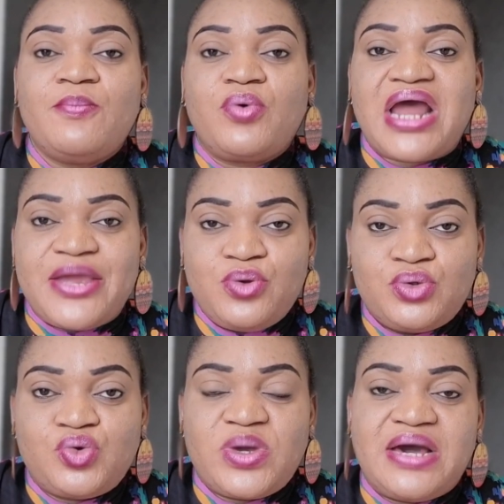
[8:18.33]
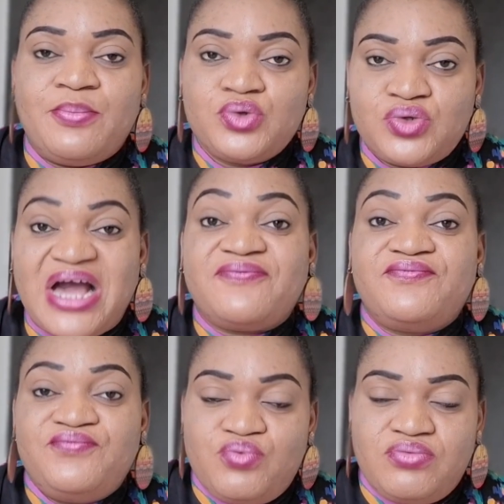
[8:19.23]
but I know so well that Monzo,
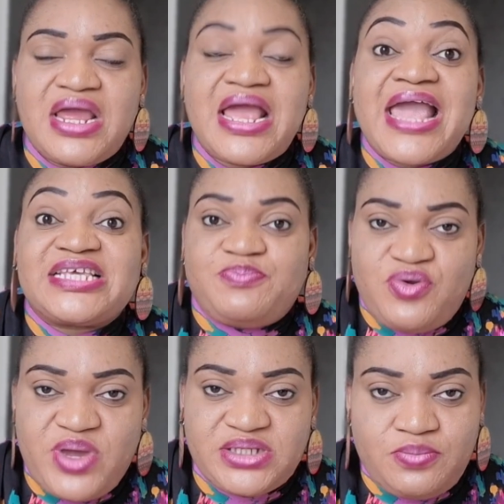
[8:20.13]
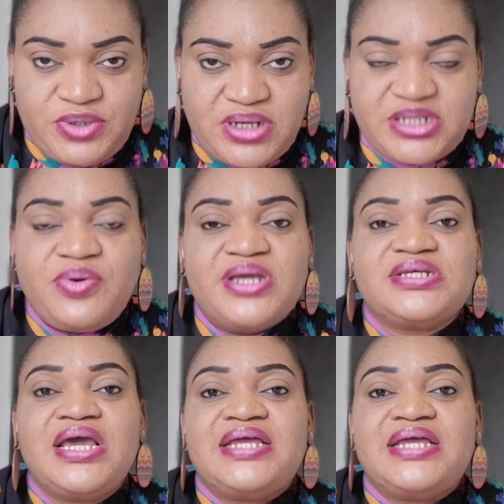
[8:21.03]
I've experience, based on experience,